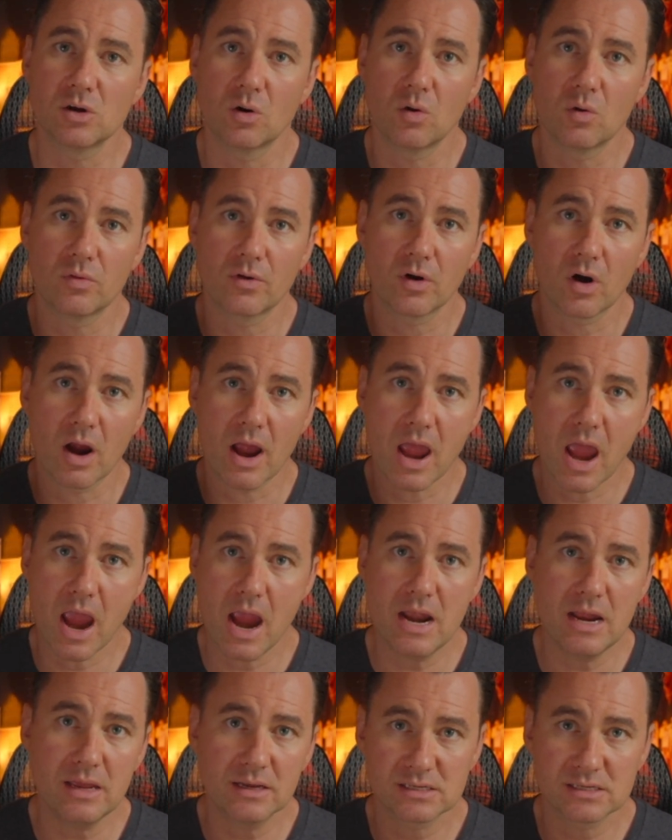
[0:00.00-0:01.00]
So there are
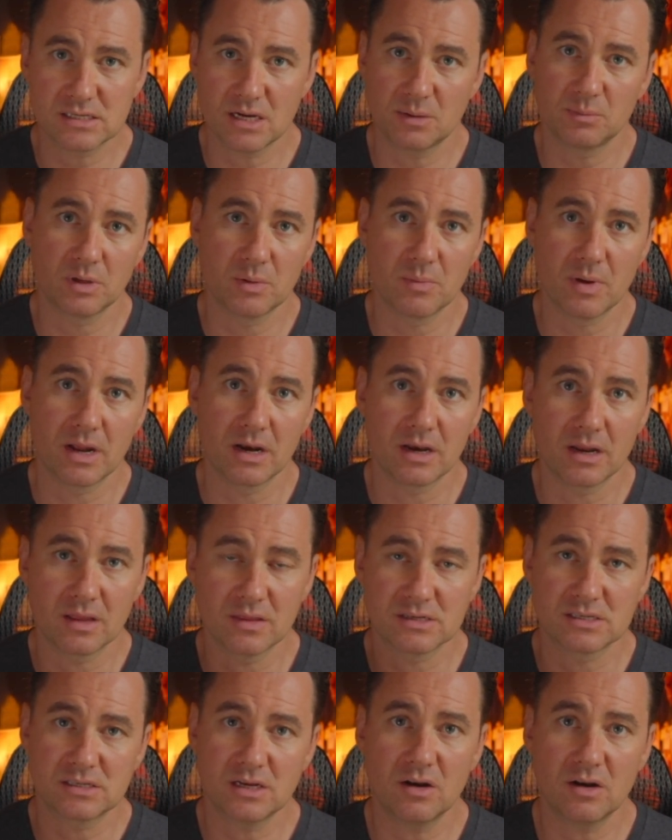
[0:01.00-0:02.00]
80 assemblymen
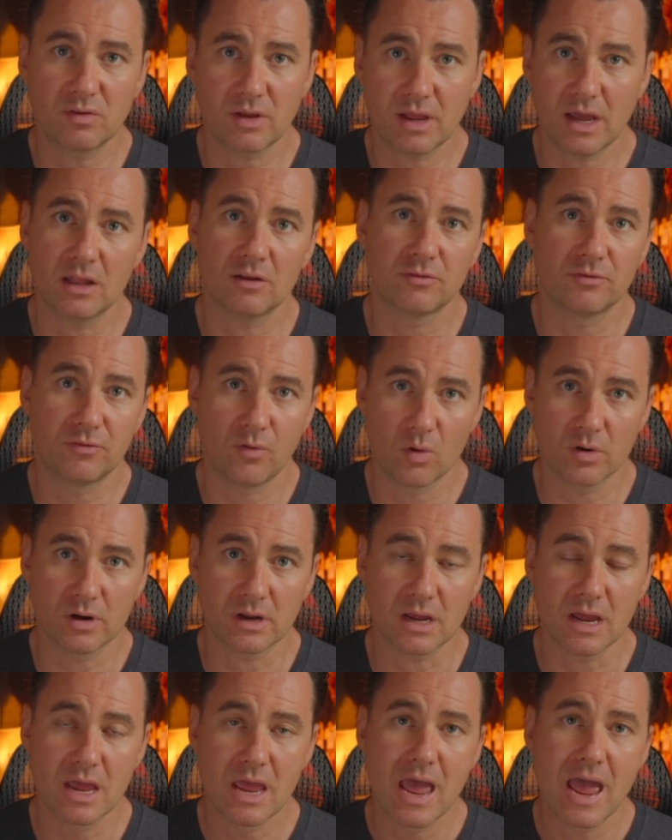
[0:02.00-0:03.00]
in the state of
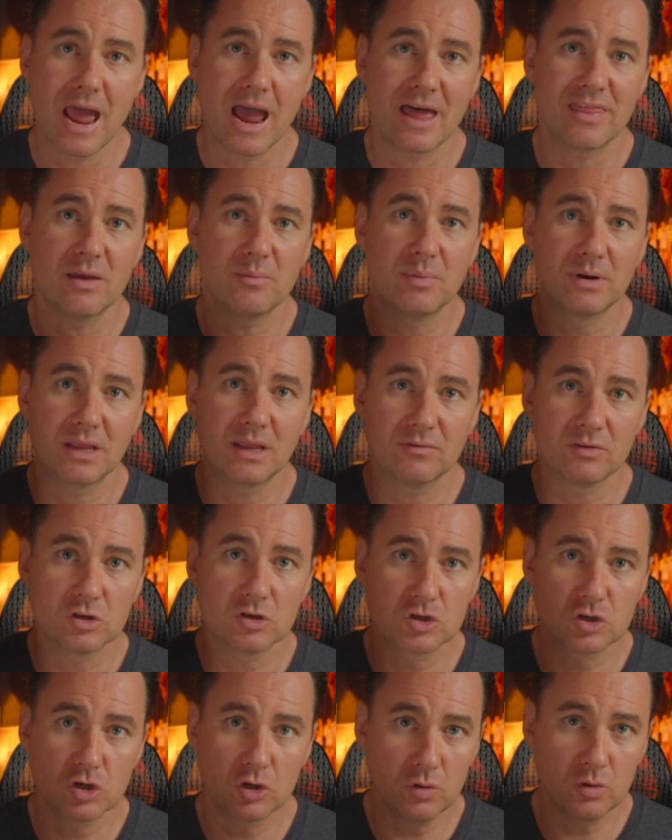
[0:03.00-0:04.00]
California, and they've been
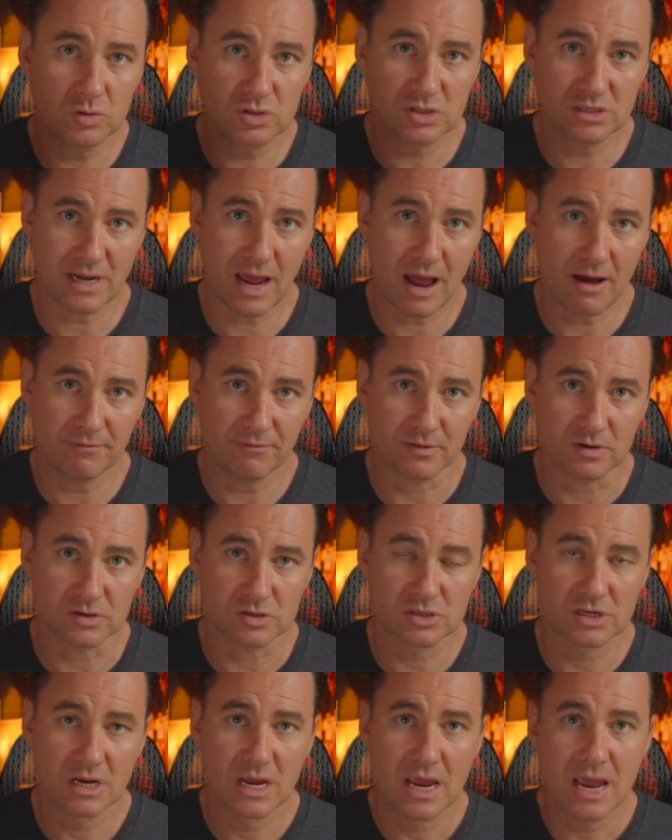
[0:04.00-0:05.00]
given two
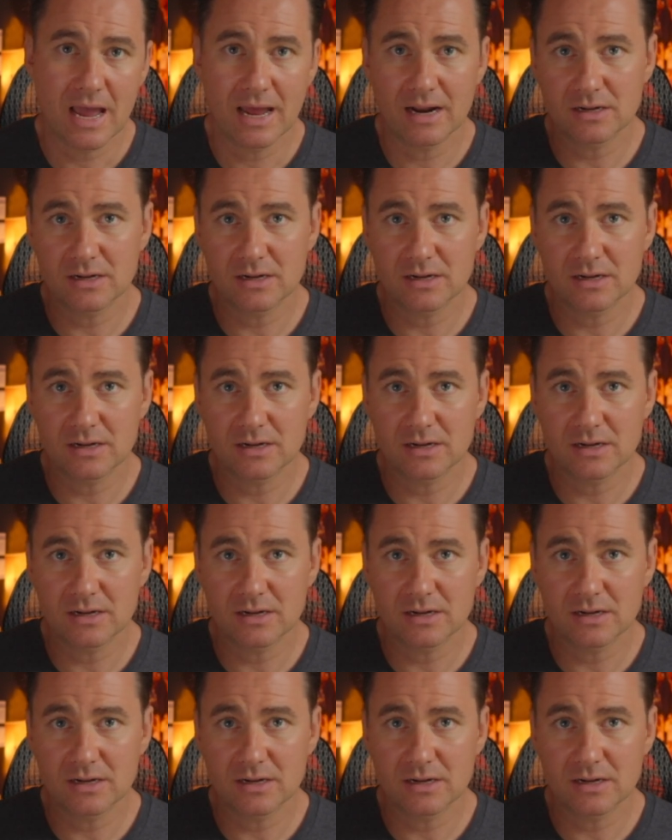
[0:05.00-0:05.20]
staffers.